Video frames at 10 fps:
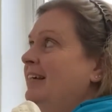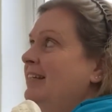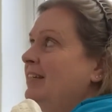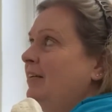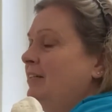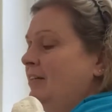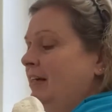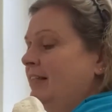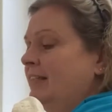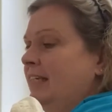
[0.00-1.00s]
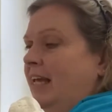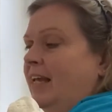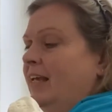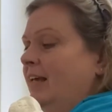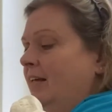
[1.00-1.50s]
So as you can
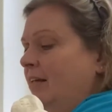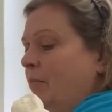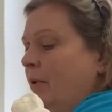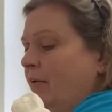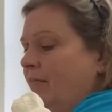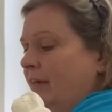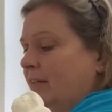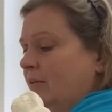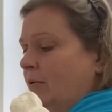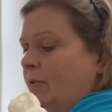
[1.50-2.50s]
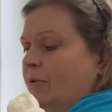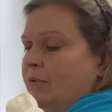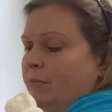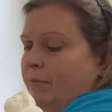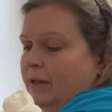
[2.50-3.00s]
see, a perfect
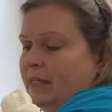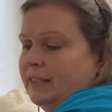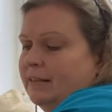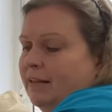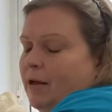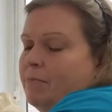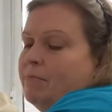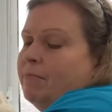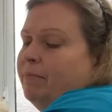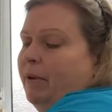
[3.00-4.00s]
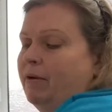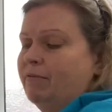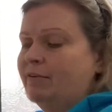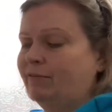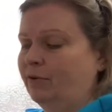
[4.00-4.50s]
score is a
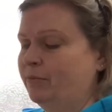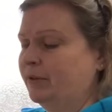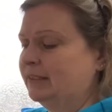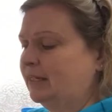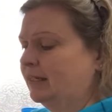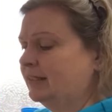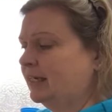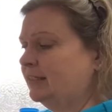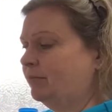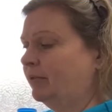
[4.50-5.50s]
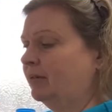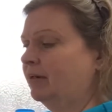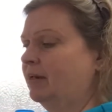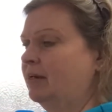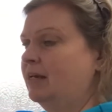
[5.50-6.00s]
pelvic floor muscle
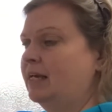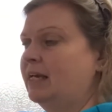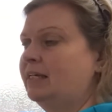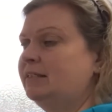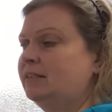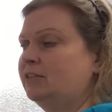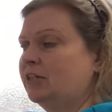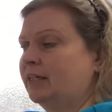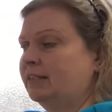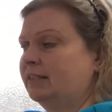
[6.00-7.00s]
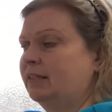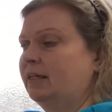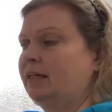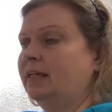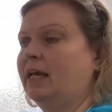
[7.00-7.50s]
assessment isn't just
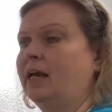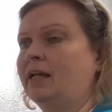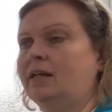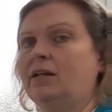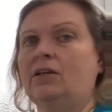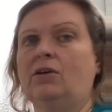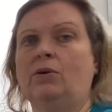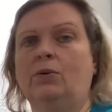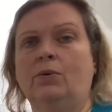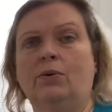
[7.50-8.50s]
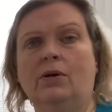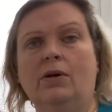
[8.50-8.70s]
can you